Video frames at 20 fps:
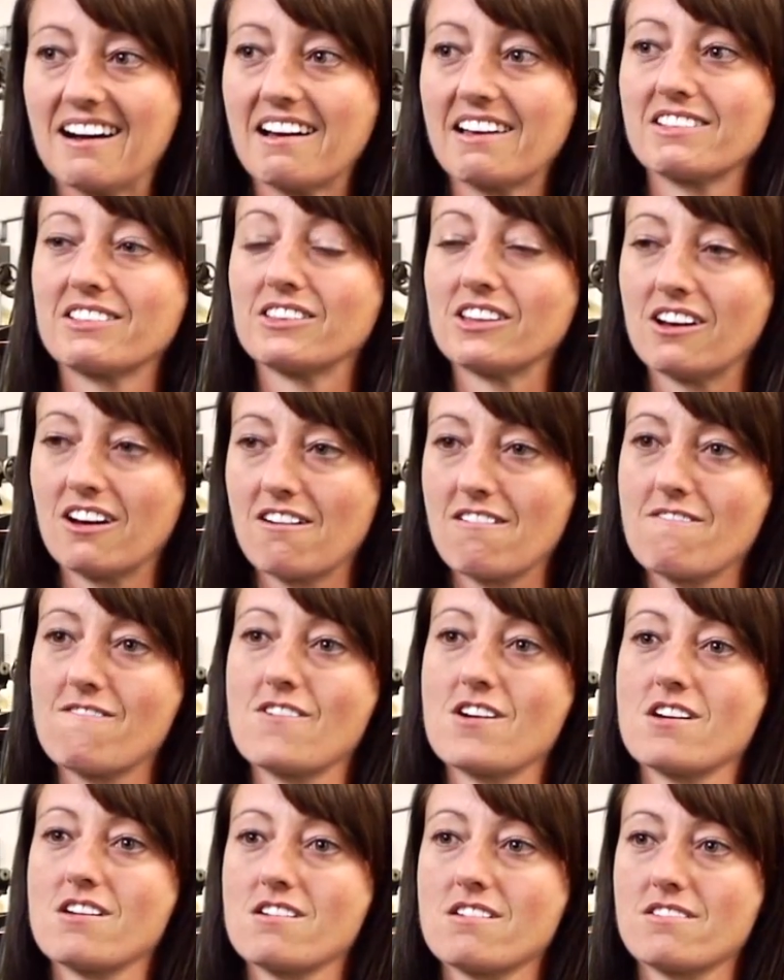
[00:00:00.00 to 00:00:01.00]
I love
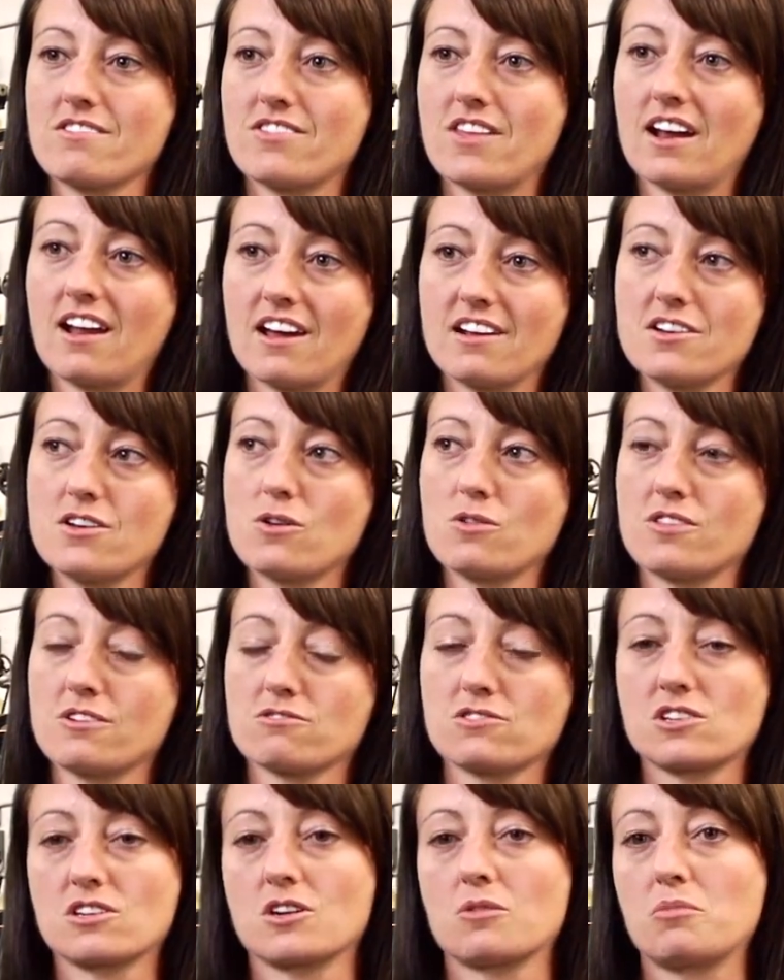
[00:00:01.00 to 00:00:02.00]
that I know
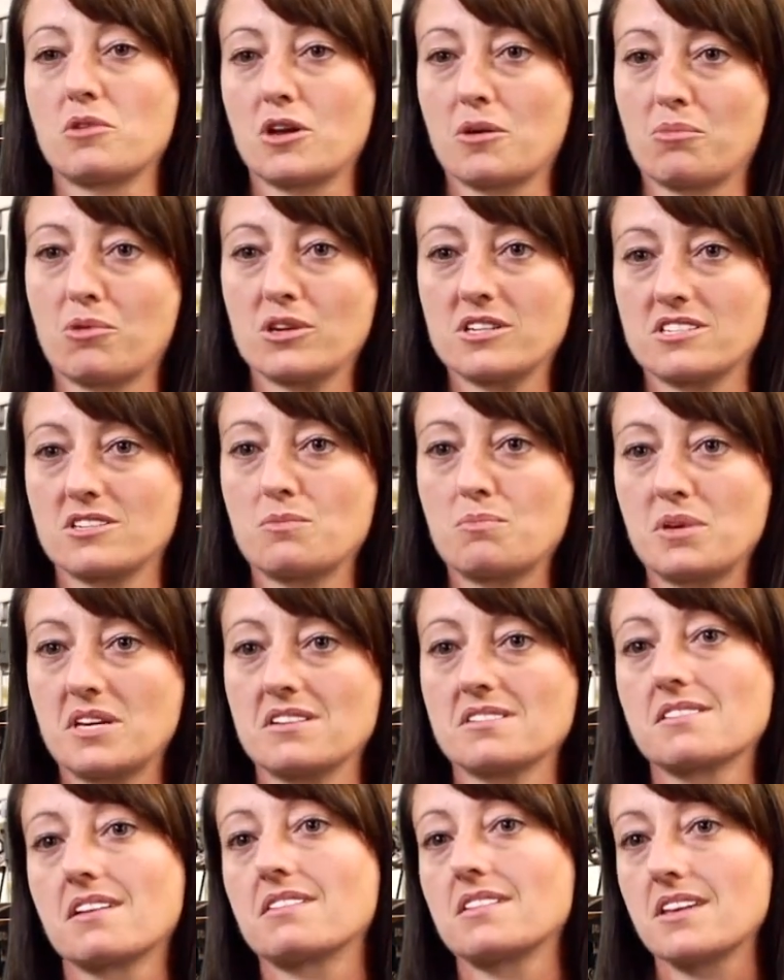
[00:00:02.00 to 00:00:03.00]
there's going to be a printed
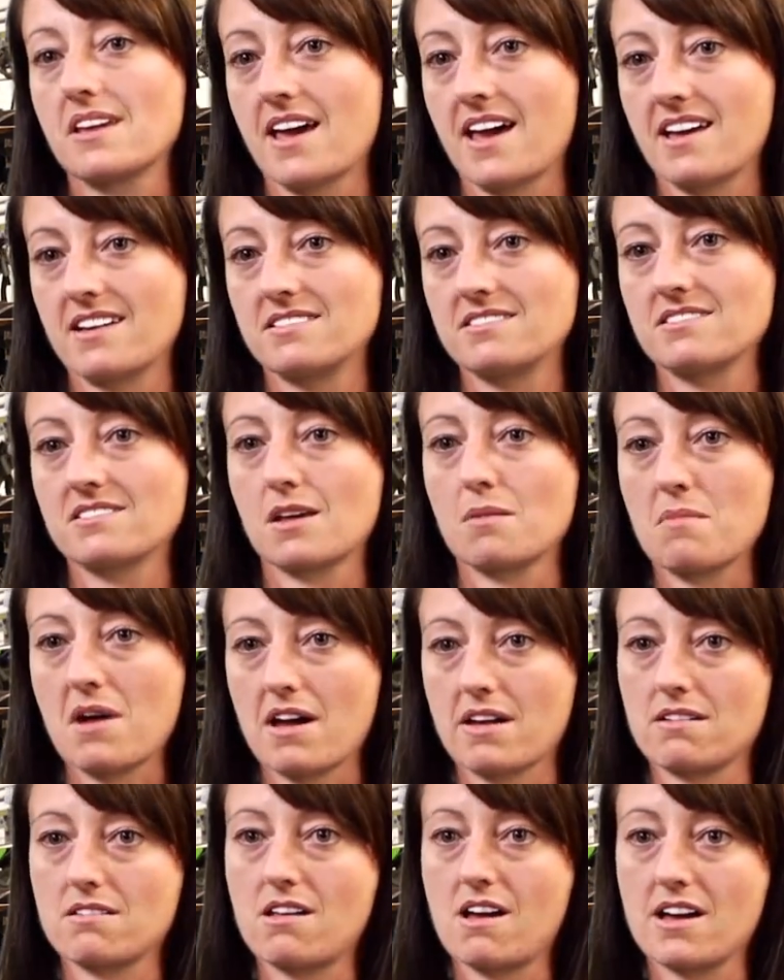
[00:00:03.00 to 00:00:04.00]
piece at the end that
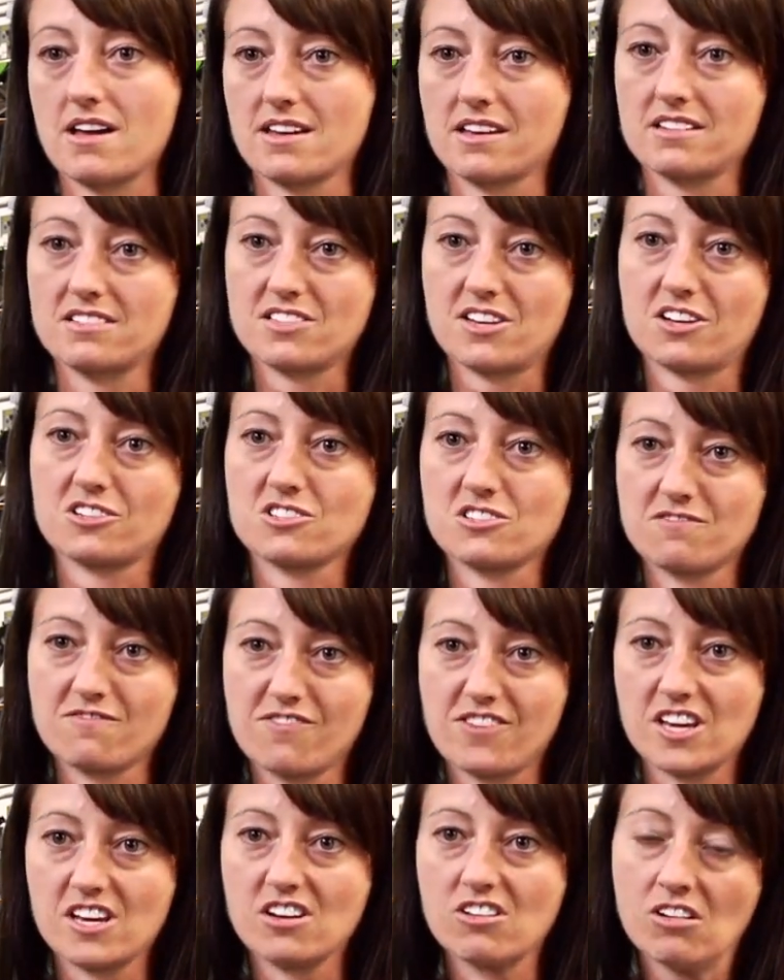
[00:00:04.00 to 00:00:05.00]
my client can touch and
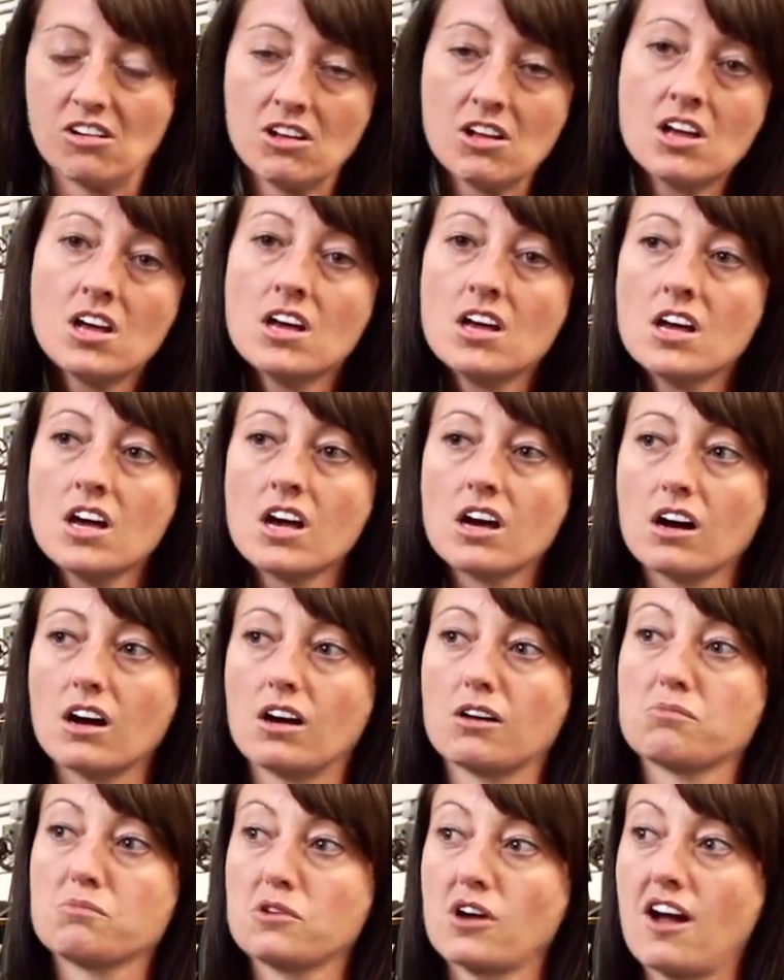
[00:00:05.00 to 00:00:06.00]
feel.
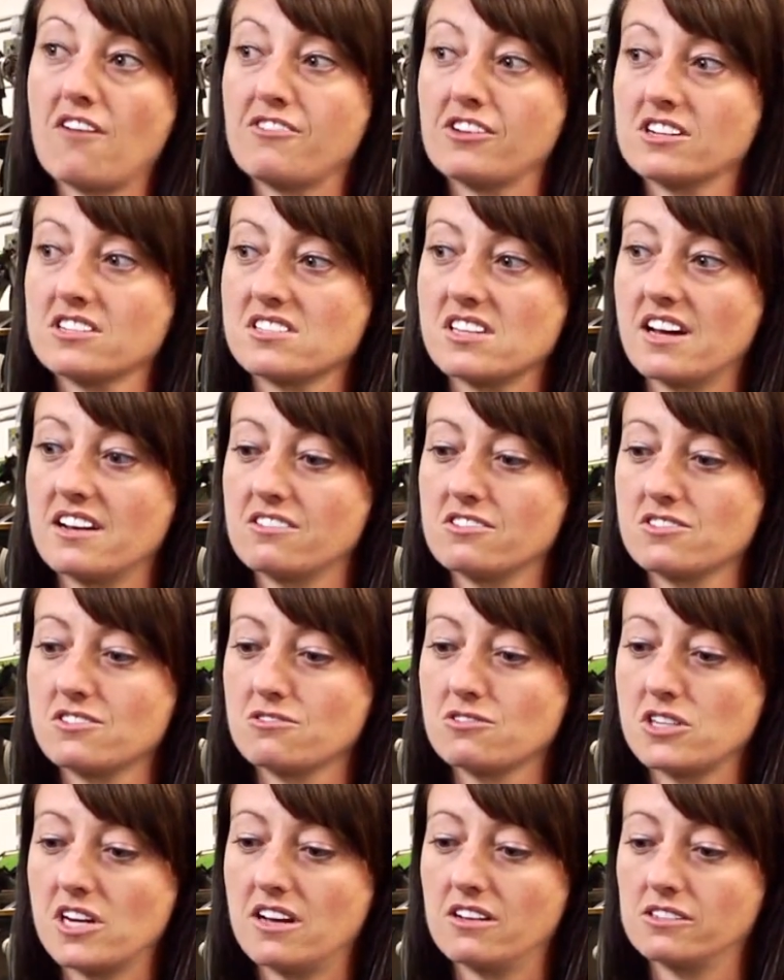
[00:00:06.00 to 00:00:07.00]
Um, graphic designers
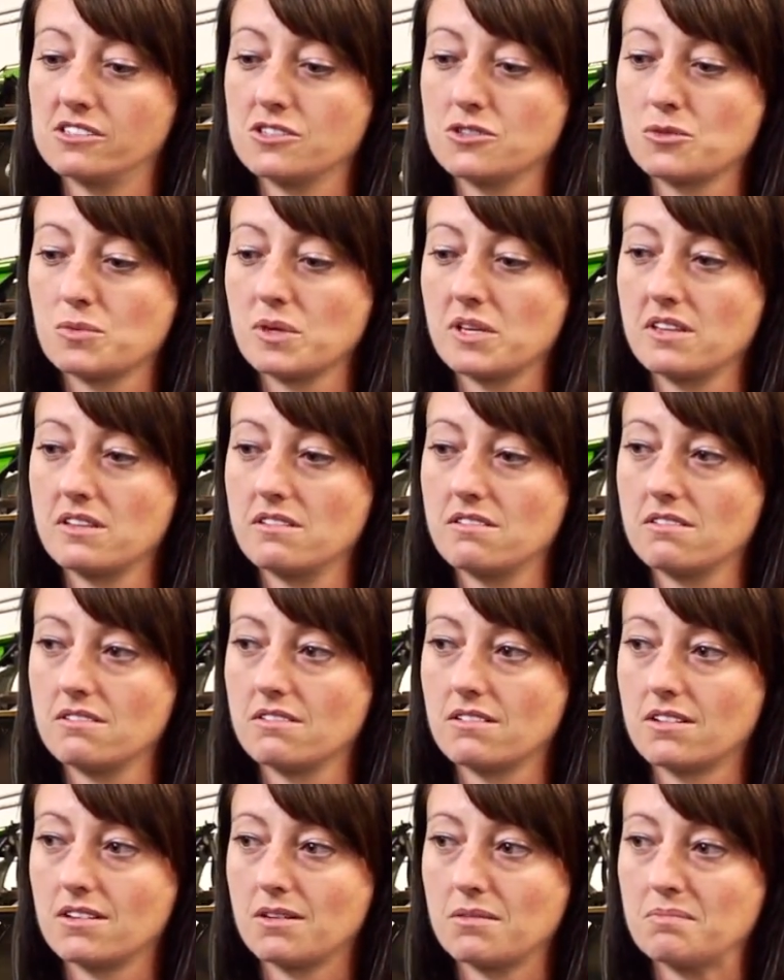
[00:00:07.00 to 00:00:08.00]
are challenged
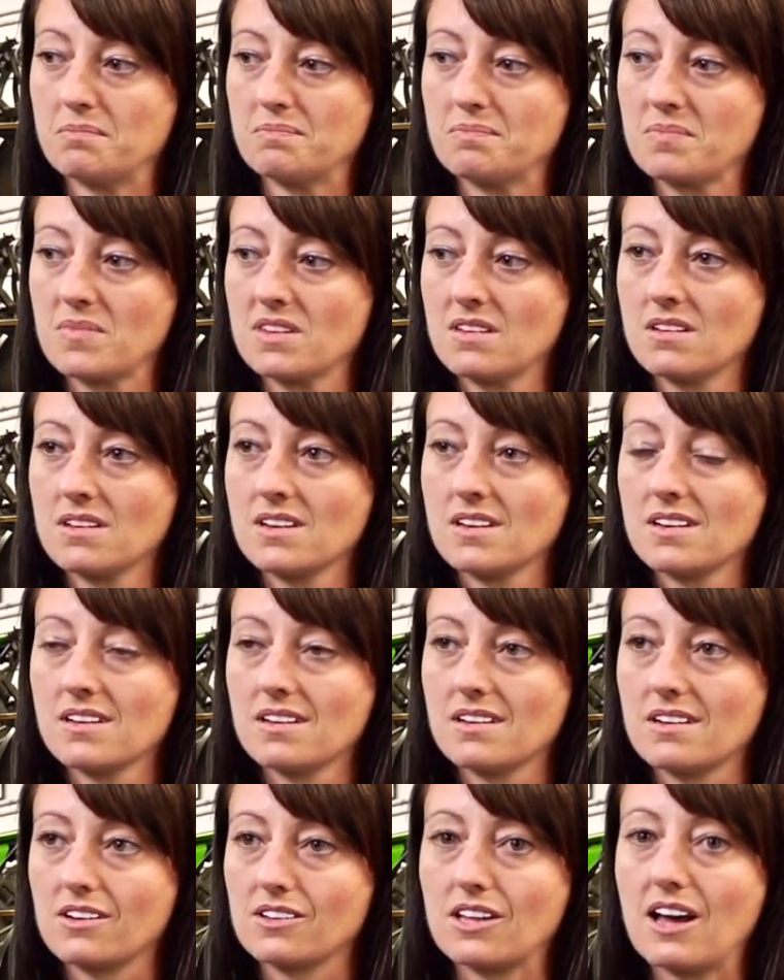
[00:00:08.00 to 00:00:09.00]
with um,
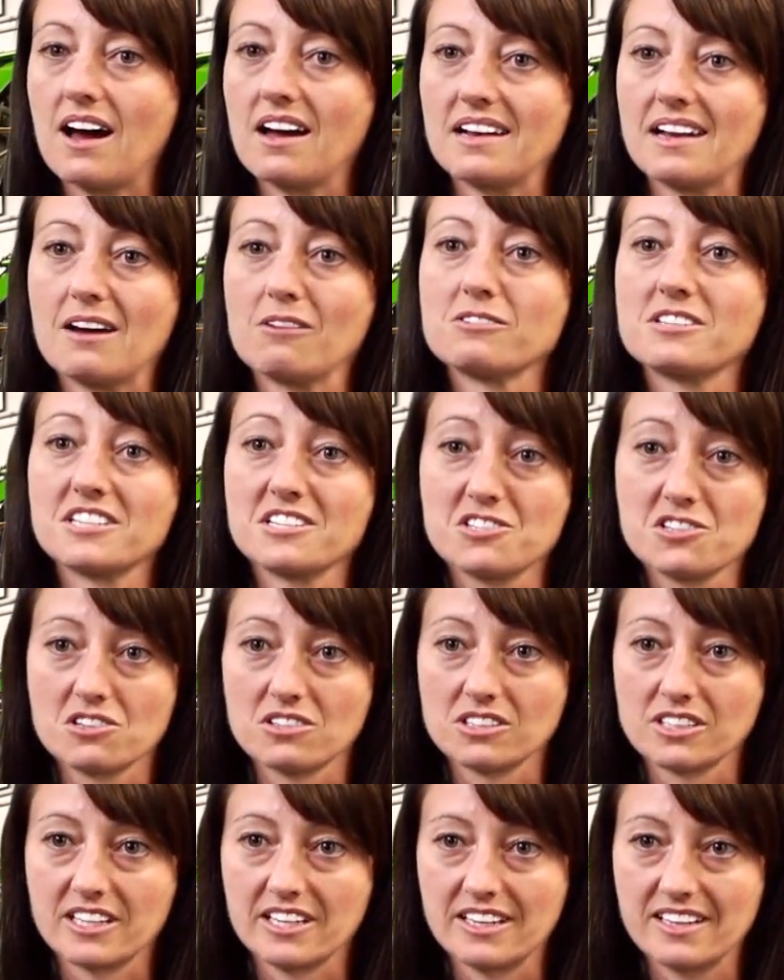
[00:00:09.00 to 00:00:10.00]
a lot now
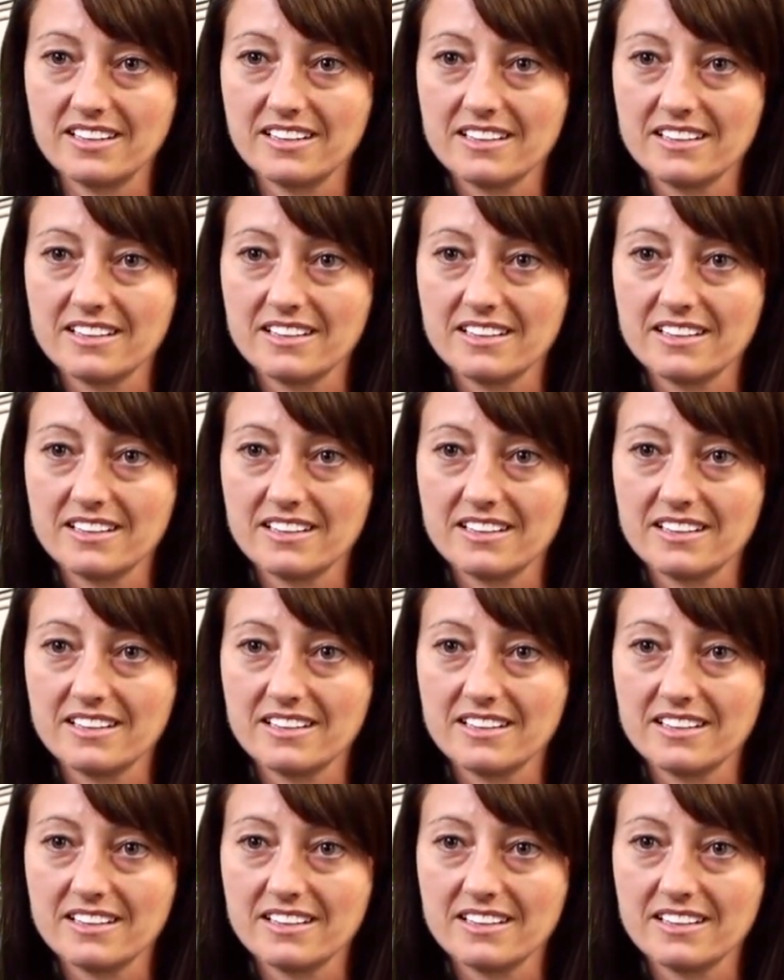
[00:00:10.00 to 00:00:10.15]
digitally.